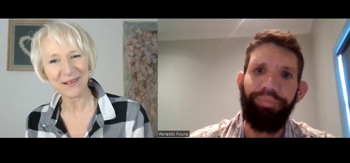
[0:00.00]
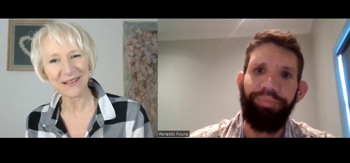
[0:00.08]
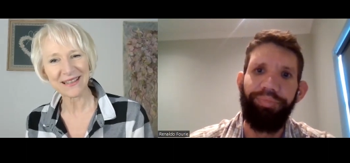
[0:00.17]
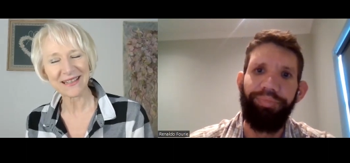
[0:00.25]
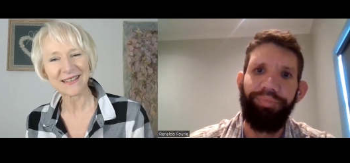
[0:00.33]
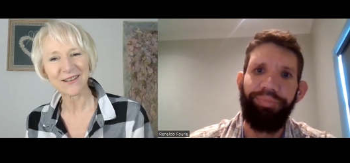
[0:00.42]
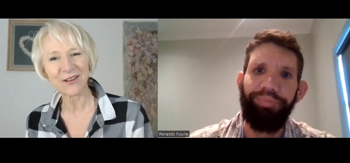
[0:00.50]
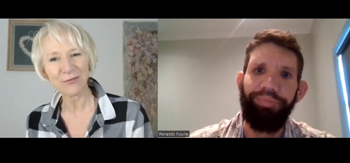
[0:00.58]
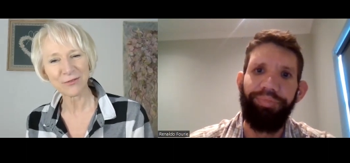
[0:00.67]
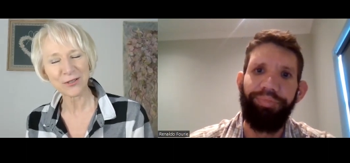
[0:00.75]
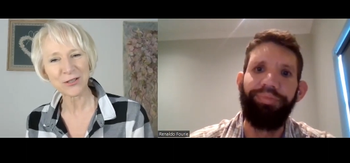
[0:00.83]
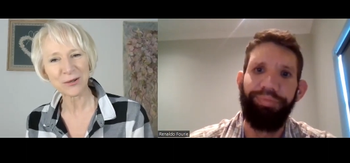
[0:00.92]
Speaker 1: Paarl, a
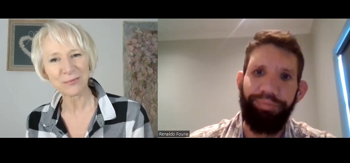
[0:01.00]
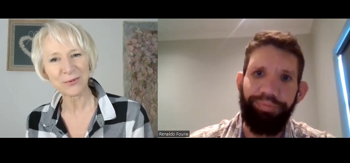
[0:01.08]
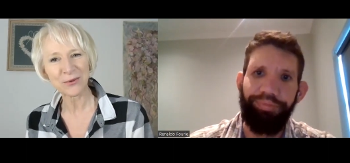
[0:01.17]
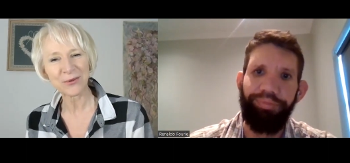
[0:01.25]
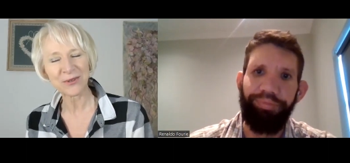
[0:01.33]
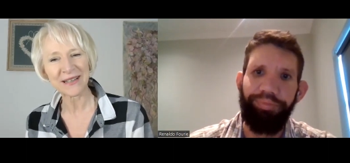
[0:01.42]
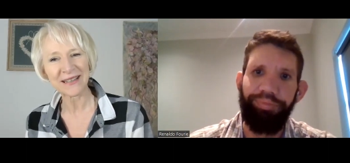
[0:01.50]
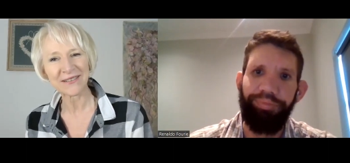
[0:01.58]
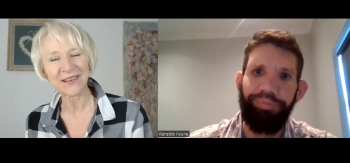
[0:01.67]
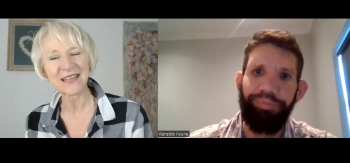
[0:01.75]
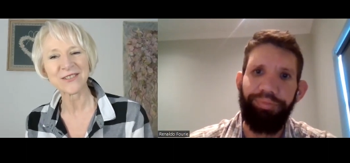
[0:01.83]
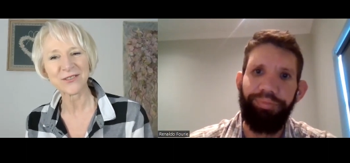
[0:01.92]
coffee shop or
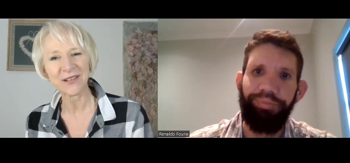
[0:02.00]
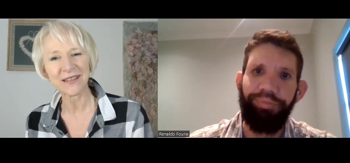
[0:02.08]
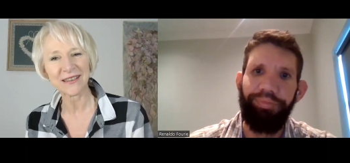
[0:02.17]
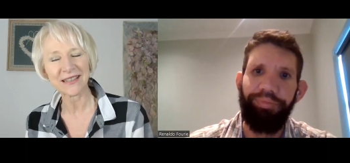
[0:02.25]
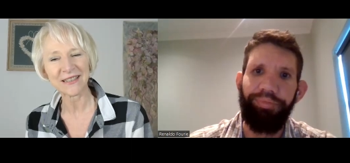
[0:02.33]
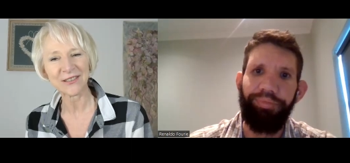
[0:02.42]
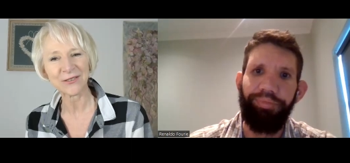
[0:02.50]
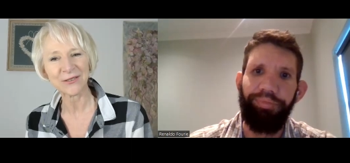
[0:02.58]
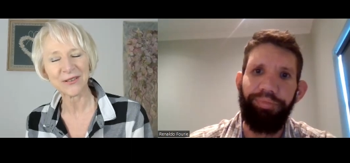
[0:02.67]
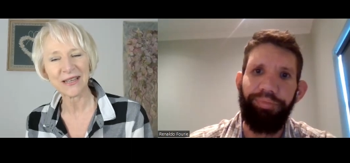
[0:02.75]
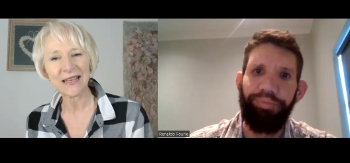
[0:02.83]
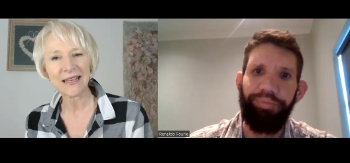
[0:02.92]
a restaurant that
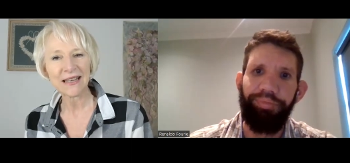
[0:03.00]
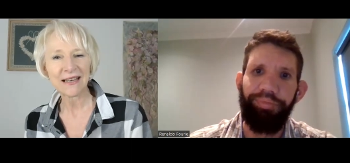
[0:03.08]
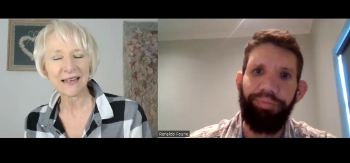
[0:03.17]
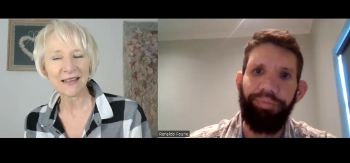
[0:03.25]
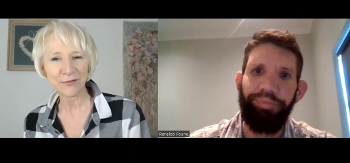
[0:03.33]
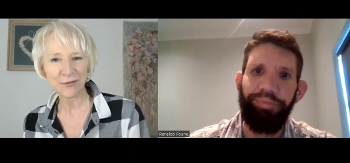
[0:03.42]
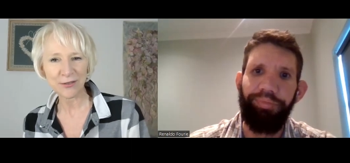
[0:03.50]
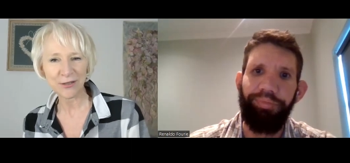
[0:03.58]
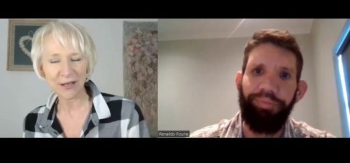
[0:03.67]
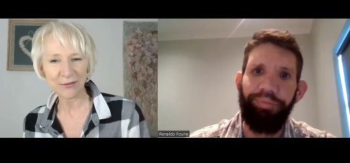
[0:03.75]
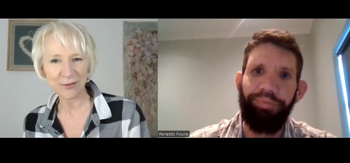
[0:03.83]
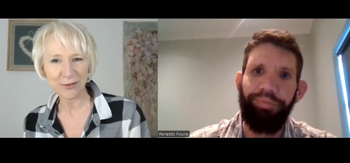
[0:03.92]
you love to
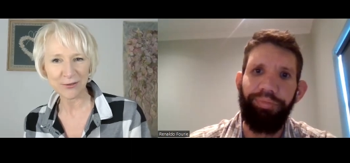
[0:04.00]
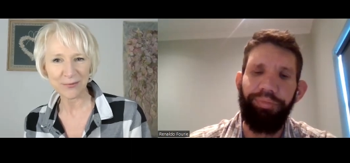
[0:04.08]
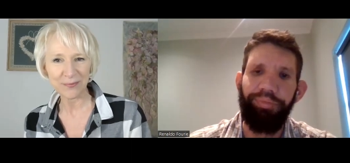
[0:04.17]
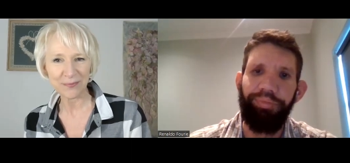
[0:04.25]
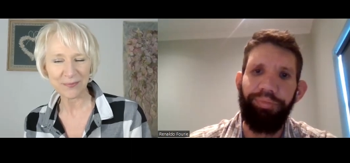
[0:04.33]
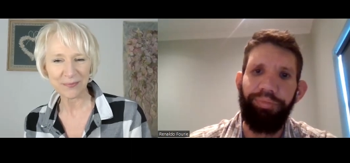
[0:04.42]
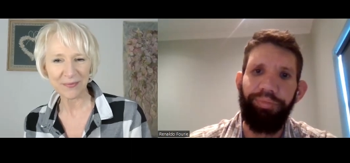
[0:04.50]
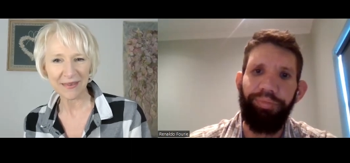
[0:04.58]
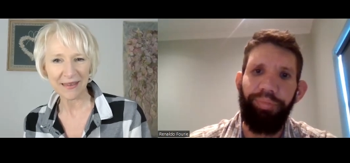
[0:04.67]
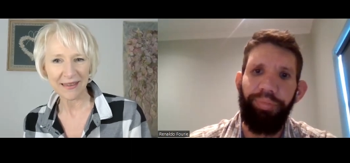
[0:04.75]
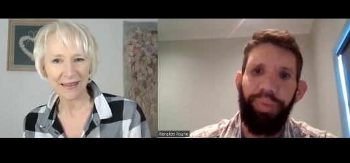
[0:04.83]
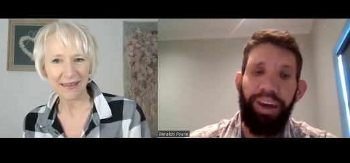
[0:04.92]
go to.
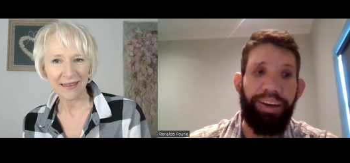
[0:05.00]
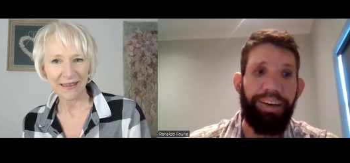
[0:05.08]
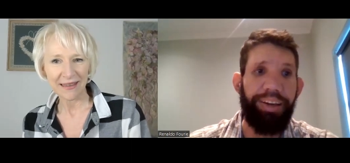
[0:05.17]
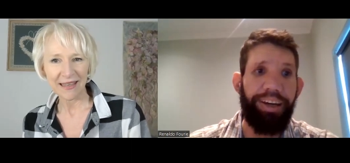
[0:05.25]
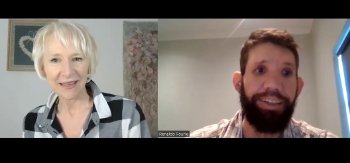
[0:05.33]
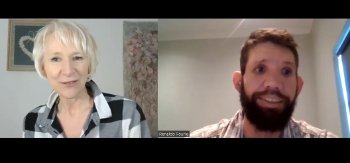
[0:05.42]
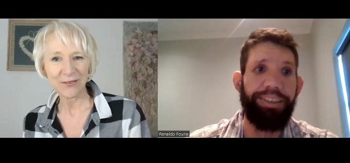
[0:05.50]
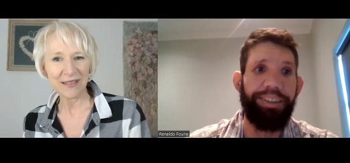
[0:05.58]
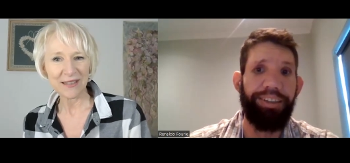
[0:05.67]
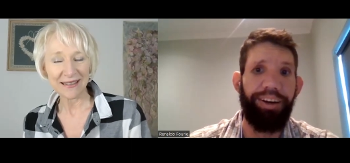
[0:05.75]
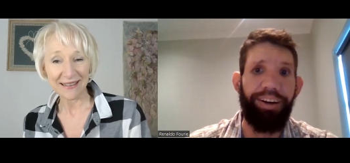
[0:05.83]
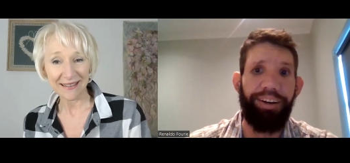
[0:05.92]
Yes. You,
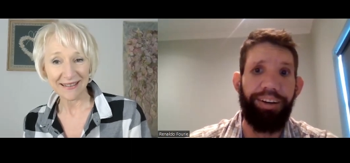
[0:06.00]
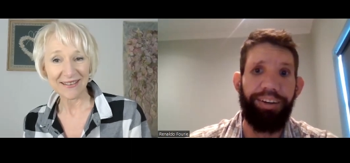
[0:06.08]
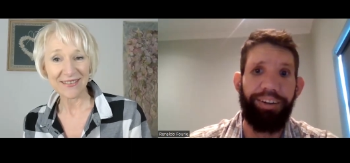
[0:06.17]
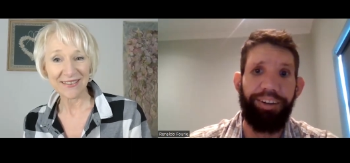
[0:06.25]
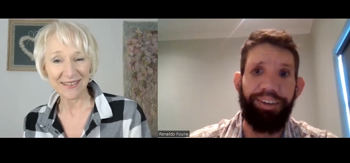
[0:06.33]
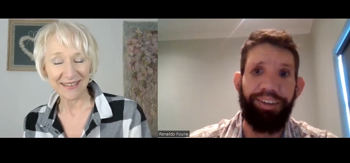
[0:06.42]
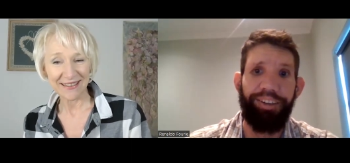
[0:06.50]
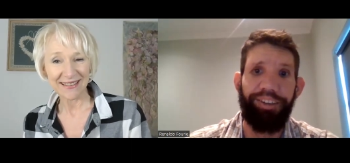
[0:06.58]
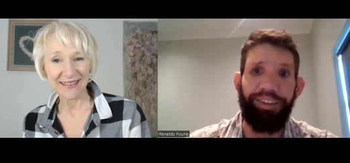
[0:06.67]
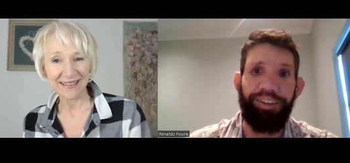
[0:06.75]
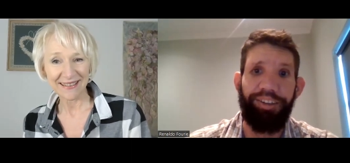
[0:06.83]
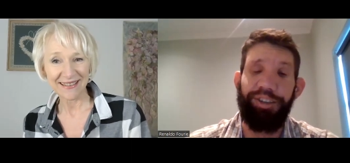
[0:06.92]
Speaker 2: uh, yeah.
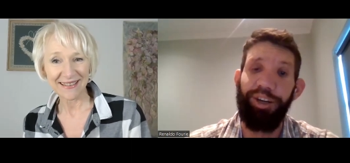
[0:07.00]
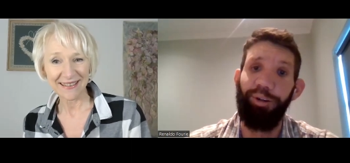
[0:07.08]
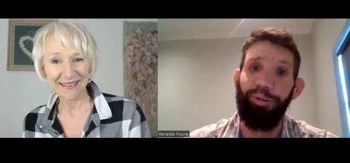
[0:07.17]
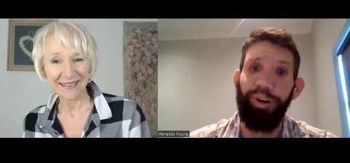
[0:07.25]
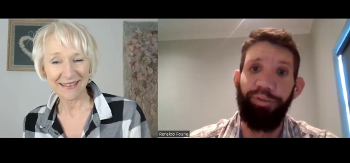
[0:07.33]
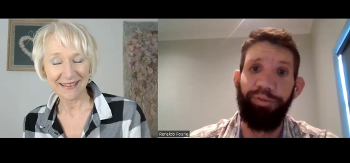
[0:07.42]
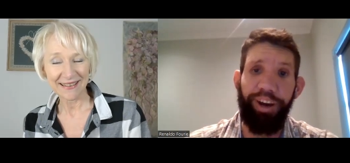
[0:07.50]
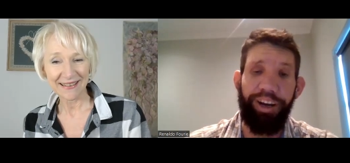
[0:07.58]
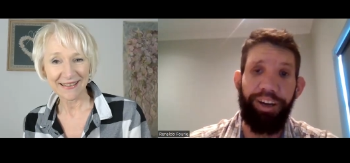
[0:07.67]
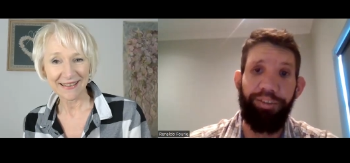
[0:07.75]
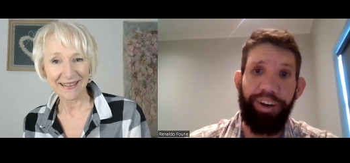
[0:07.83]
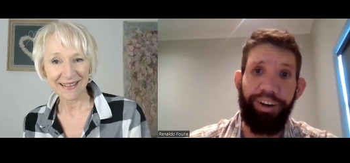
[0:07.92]
So a
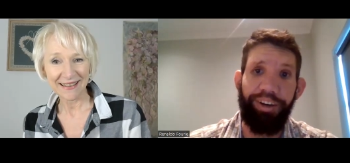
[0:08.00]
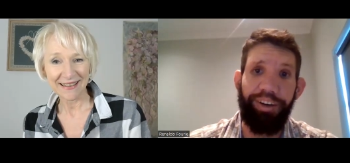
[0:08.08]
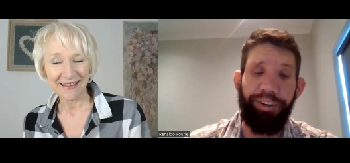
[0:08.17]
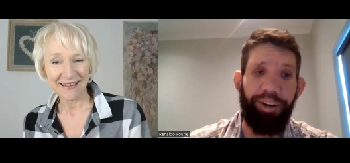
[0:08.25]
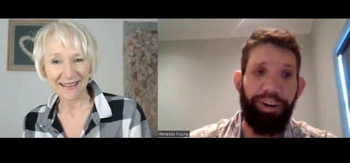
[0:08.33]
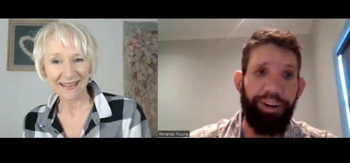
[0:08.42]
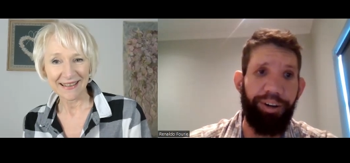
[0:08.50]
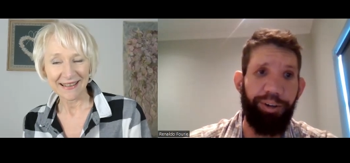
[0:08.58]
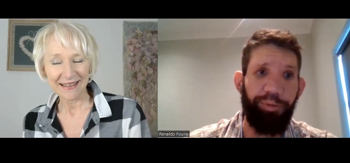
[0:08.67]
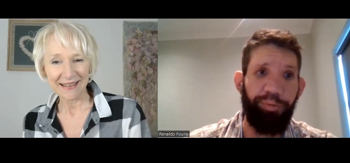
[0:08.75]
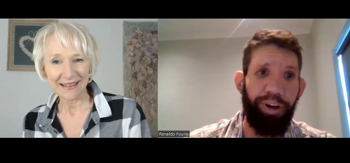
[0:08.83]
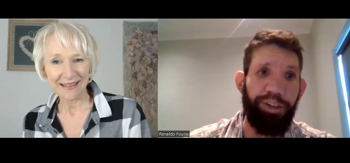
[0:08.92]
very very
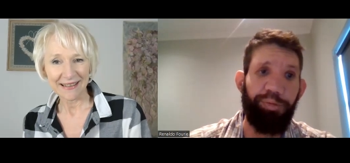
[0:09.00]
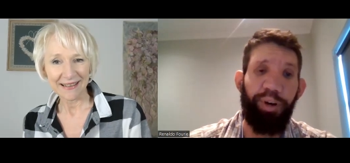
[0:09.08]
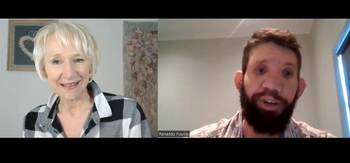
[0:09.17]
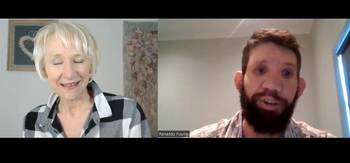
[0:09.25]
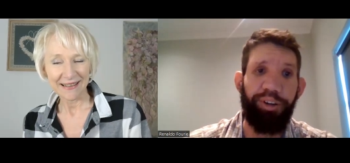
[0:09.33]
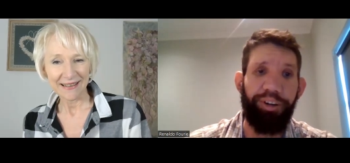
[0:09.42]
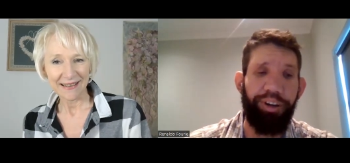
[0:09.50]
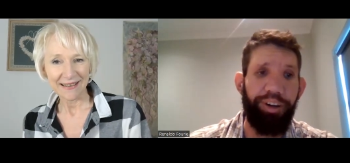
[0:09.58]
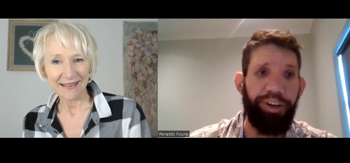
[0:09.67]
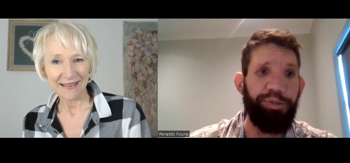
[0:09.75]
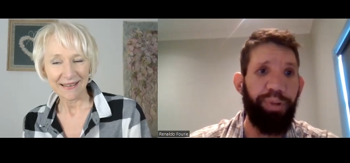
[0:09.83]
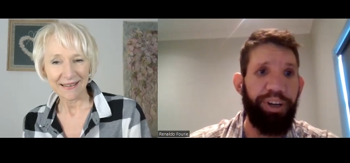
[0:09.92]
uh, a special
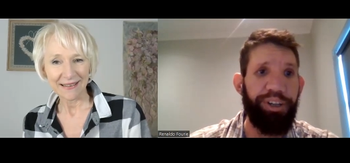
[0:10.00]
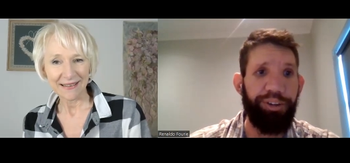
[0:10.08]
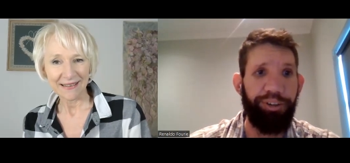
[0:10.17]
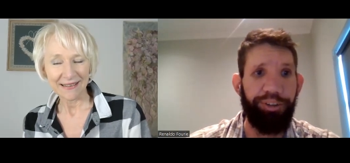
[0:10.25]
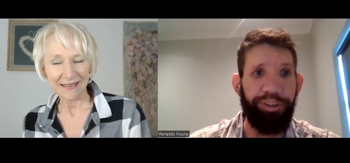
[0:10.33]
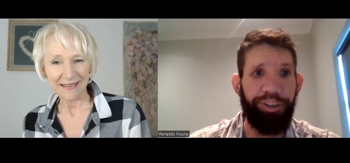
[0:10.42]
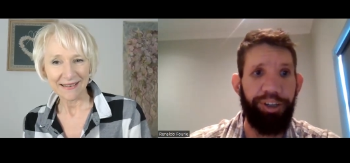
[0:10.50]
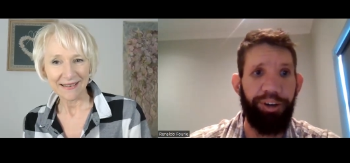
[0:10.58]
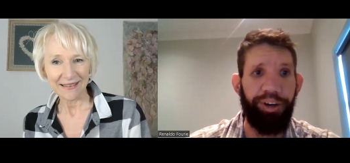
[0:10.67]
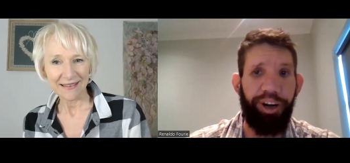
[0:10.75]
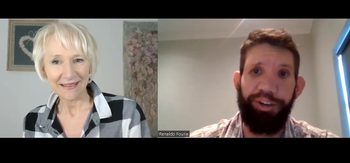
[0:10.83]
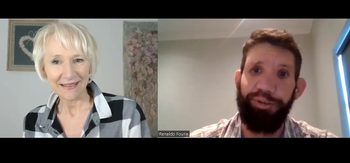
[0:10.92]
a special
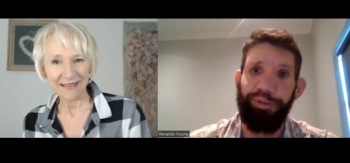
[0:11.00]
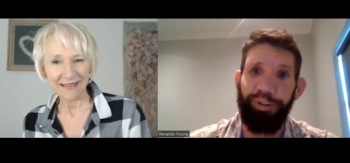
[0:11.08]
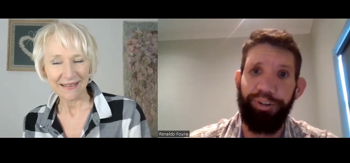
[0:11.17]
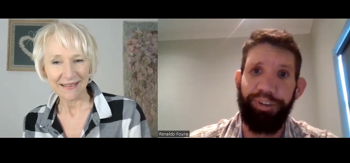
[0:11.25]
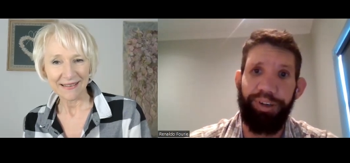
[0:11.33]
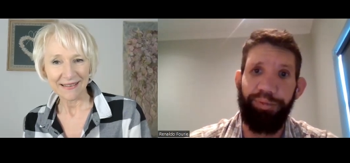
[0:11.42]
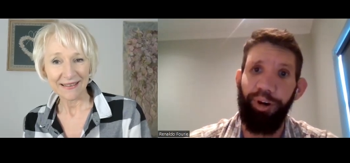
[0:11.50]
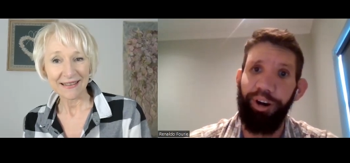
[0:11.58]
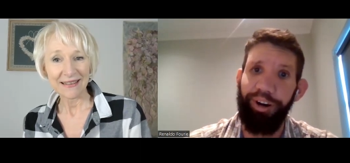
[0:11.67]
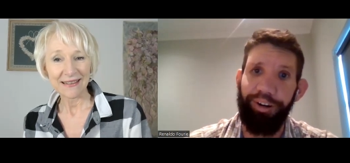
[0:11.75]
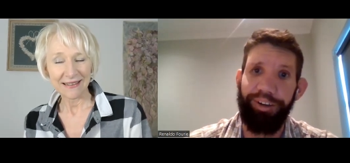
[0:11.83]
restaurant in my